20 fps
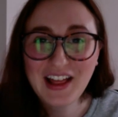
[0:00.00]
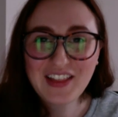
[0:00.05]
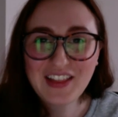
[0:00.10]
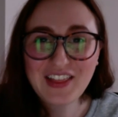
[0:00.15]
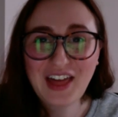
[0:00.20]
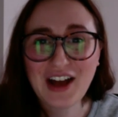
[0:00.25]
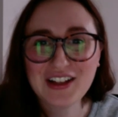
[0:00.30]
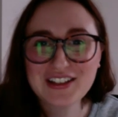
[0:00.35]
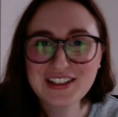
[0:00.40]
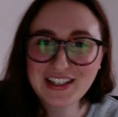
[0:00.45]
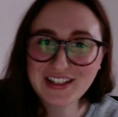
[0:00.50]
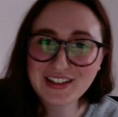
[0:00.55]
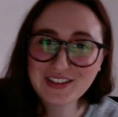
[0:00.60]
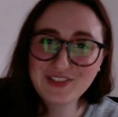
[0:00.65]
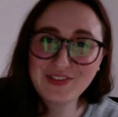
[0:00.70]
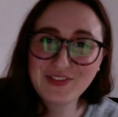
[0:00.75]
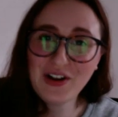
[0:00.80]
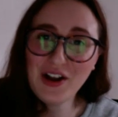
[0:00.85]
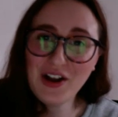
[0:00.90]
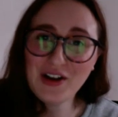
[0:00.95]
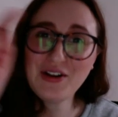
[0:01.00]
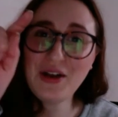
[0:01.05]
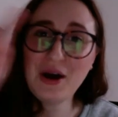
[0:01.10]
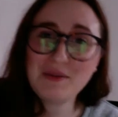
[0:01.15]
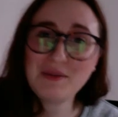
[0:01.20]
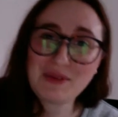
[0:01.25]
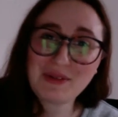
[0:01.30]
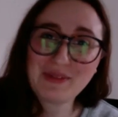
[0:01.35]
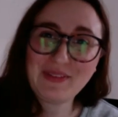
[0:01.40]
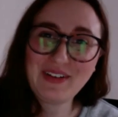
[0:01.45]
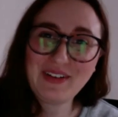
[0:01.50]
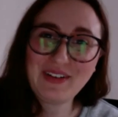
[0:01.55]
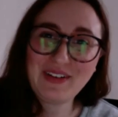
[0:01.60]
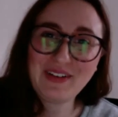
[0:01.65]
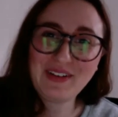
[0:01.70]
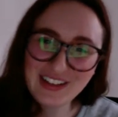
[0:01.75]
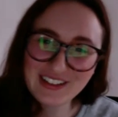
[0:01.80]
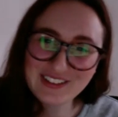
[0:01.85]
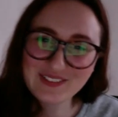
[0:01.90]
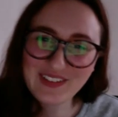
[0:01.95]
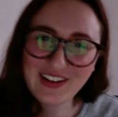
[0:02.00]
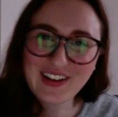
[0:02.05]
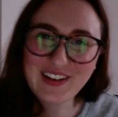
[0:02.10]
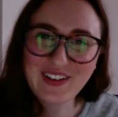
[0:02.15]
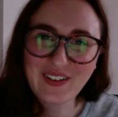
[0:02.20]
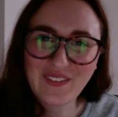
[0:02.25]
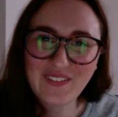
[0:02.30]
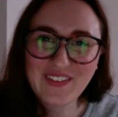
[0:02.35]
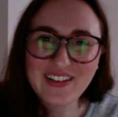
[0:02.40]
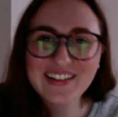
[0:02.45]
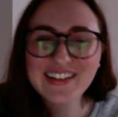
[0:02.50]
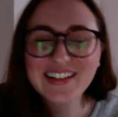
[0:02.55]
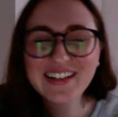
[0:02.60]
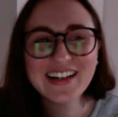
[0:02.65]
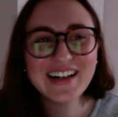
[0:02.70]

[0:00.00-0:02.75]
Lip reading: That's like number one. That's my goal.